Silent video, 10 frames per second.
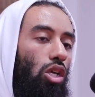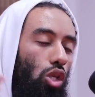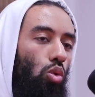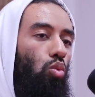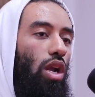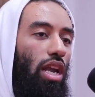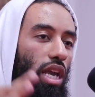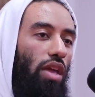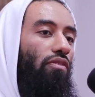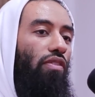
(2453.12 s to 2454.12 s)
you will
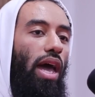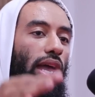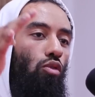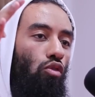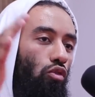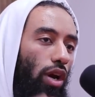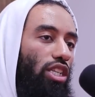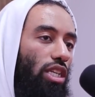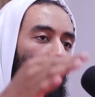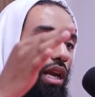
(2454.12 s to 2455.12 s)
live a
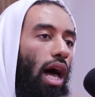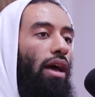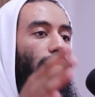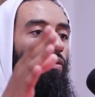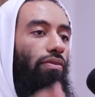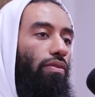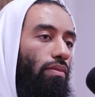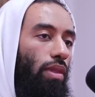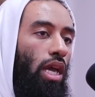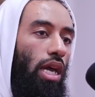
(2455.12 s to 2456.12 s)
wretched life.
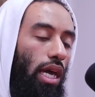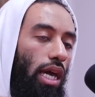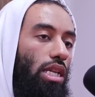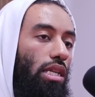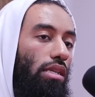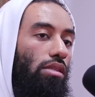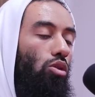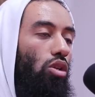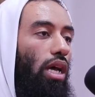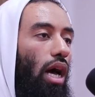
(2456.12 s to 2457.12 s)
In this
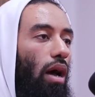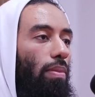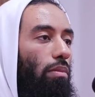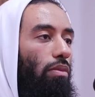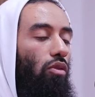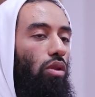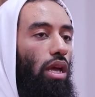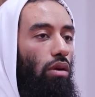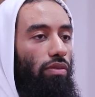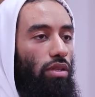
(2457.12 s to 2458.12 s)
dunya, before the
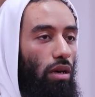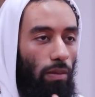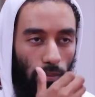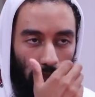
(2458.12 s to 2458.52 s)
hereafter.